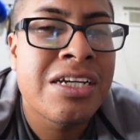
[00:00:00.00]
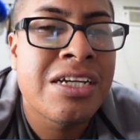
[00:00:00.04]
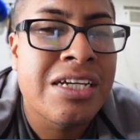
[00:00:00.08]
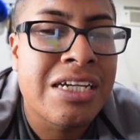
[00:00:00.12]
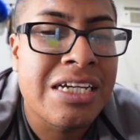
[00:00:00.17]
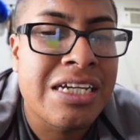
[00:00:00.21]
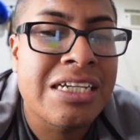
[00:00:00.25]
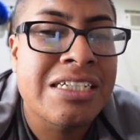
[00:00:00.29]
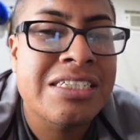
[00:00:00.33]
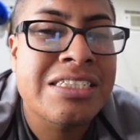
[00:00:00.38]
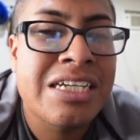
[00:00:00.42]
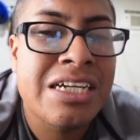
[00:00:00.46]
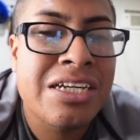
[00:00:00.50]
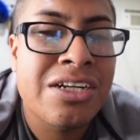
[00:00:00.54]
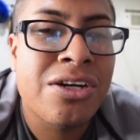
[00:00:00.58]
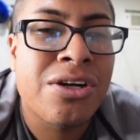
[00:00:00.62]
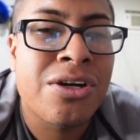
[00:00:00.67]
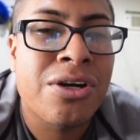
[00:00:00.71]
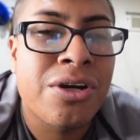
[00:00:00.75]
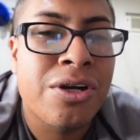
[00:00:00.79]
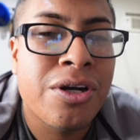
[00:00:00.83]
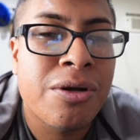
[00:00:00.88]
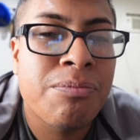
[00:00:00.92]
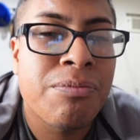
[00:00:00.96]
is going to
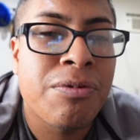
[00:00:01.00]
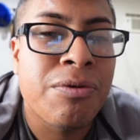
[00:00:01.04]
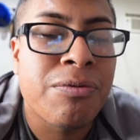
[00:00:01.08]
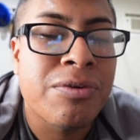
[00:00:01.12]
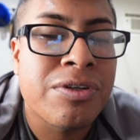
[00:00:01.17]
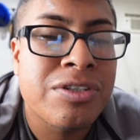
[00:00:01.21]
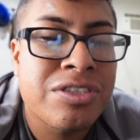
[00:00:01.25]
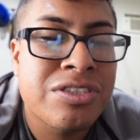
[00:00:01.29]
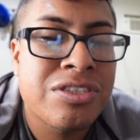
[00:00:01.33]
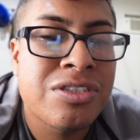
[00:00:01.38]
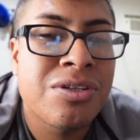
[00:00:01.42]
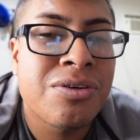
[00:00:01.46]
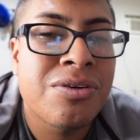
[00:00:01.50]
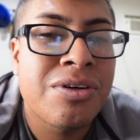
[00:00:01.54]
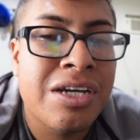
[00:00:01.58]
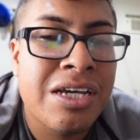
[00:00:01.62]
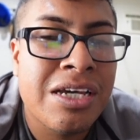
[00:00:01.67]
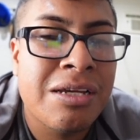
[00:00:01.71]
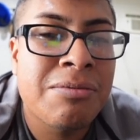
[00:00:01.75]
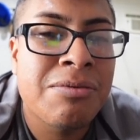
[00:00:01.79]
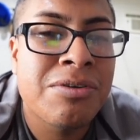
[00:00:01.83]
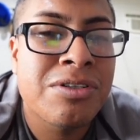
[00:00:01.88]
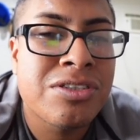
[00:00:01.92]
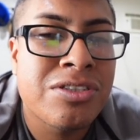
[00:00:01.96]
hurt, but we're still
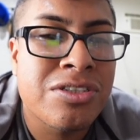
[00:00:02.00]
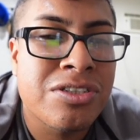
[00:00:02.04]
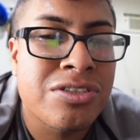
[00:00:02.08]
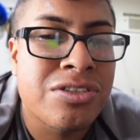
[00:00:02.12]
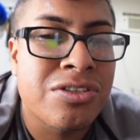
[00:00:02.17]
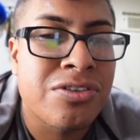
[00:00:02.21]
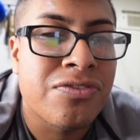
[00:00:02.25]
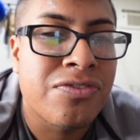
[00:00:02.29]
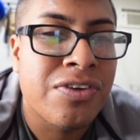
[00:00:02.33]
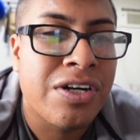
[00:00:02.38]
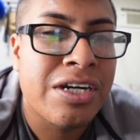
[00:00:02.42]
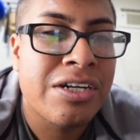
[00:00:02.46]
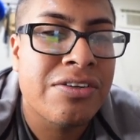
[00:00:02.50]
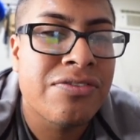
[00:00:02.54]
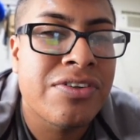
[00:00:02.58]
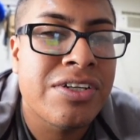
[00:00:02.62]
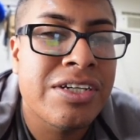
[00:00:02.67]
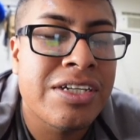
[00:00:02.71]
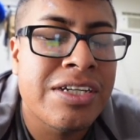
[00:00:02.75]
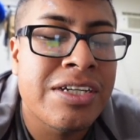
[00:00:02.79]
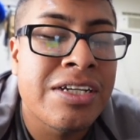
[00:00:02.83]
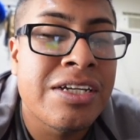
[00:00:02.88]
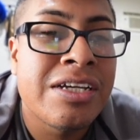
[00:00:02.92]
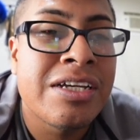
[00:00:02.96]
able to survive
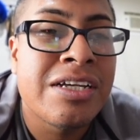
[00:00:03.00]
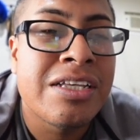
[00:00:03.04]
it.